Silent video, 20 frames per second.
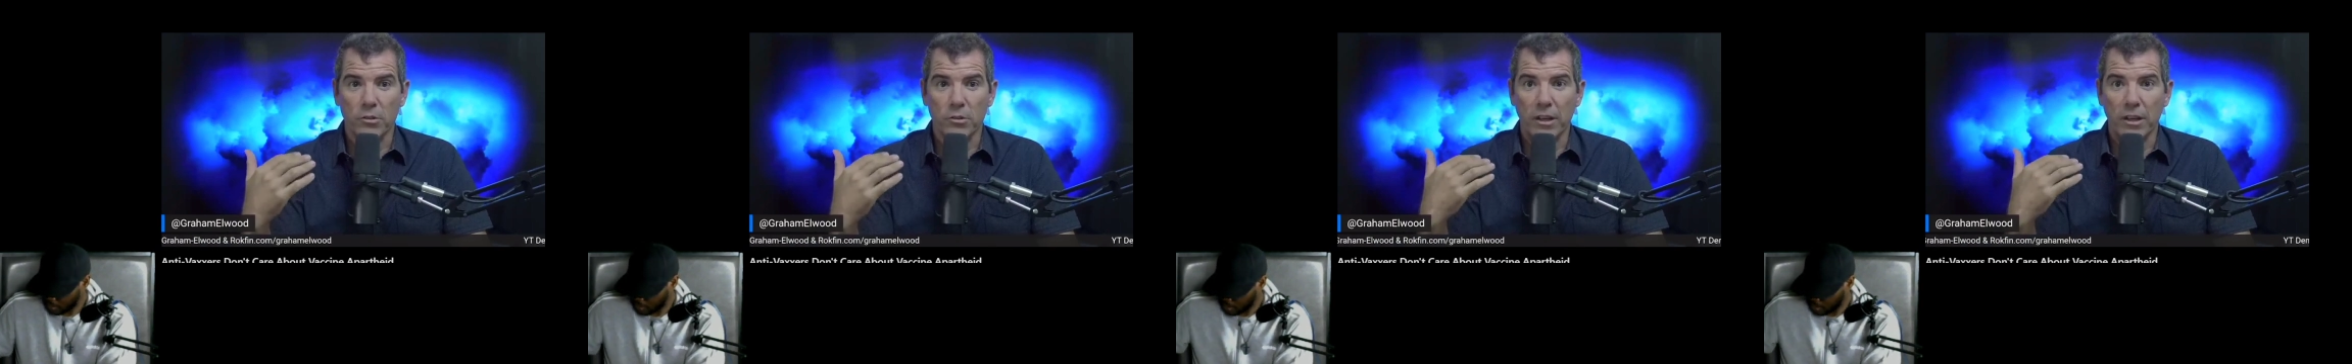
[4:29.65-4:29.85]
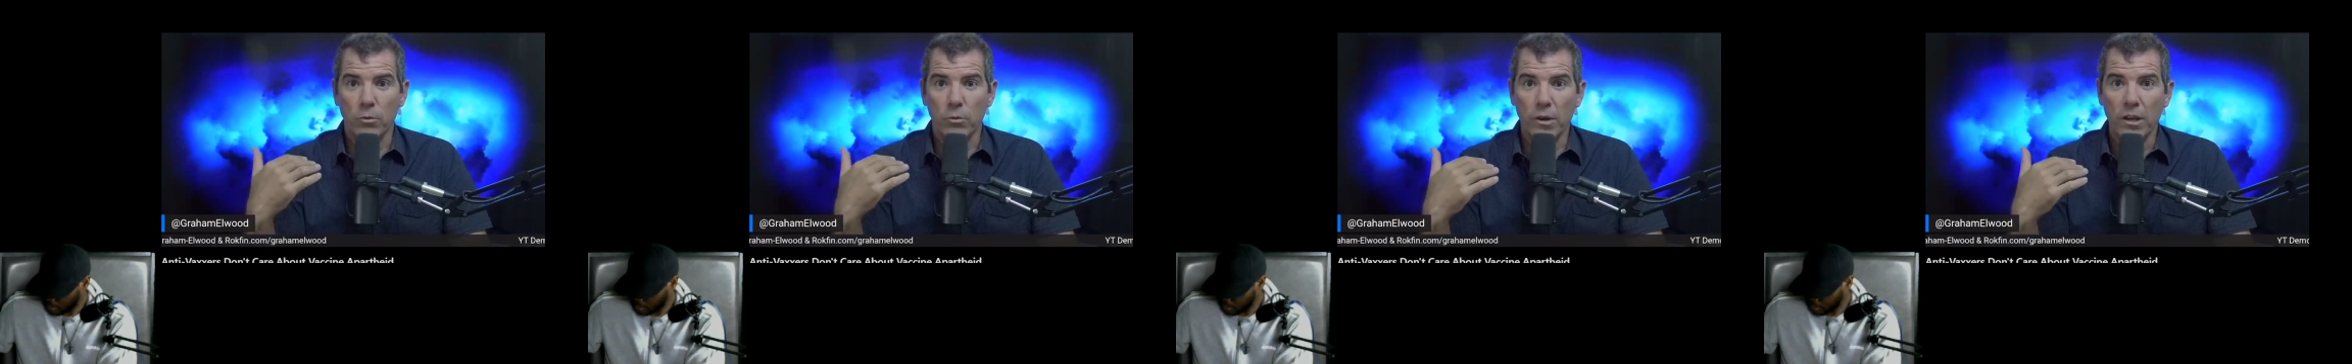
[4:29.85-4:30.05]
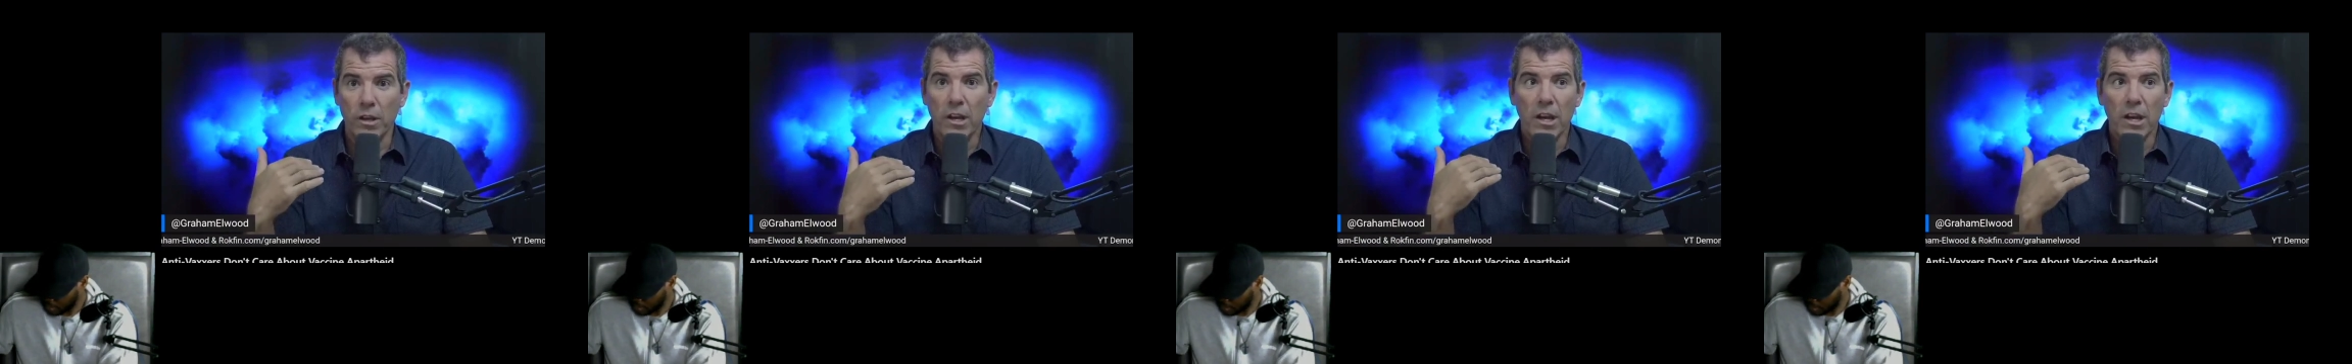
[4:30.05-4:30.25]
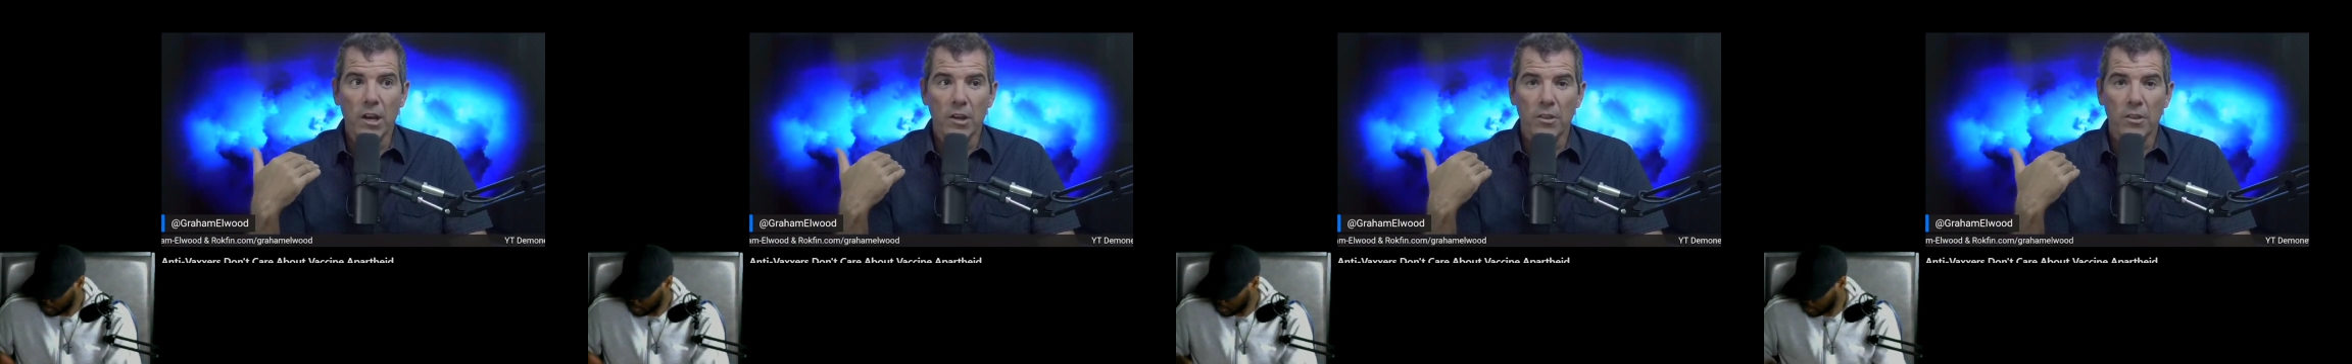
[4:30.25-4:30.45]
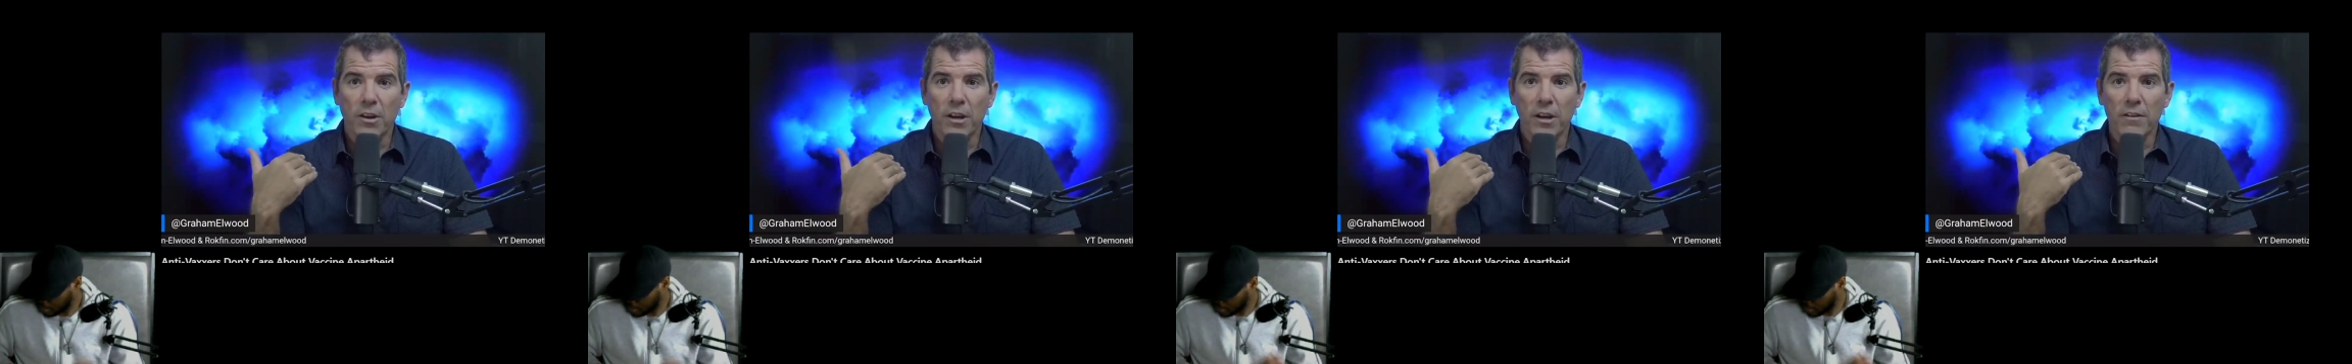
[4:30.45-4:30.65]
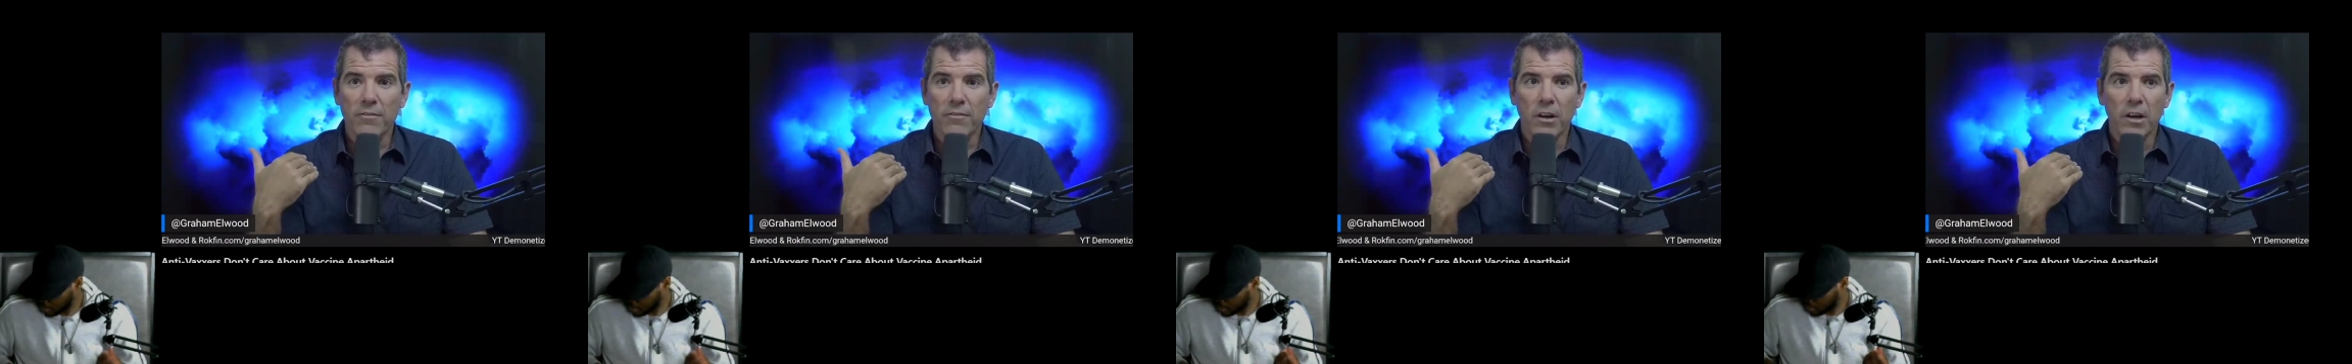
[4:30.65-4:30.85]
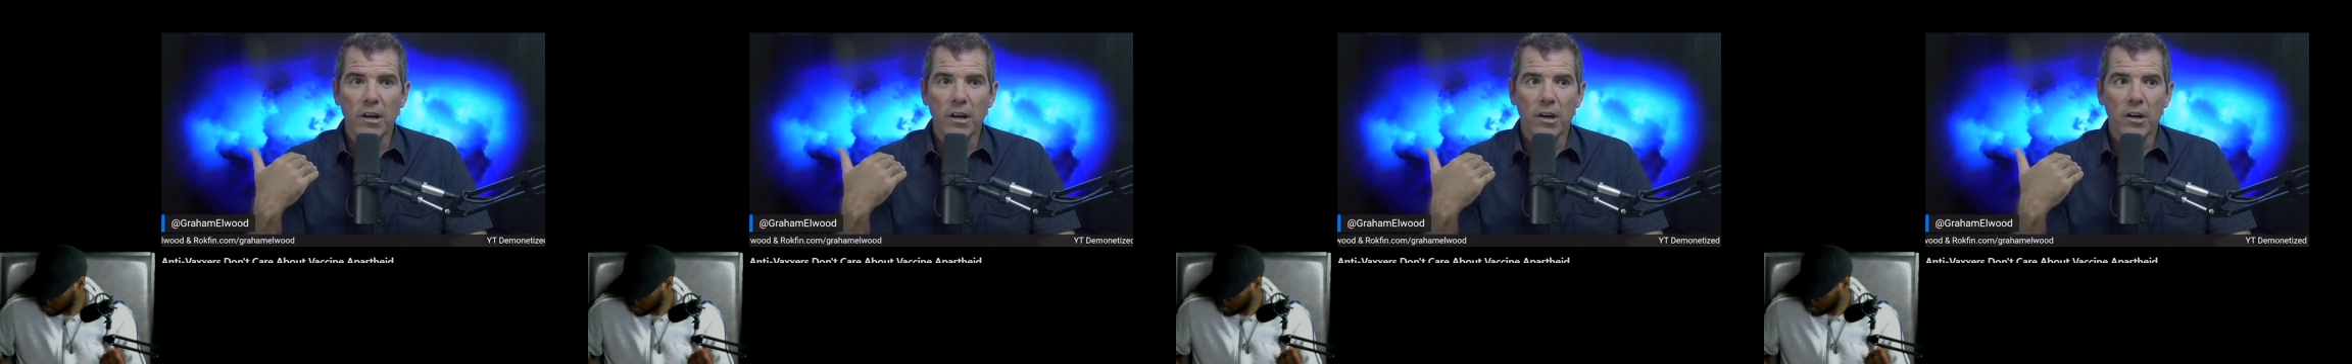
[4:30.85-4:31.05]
They're like, they've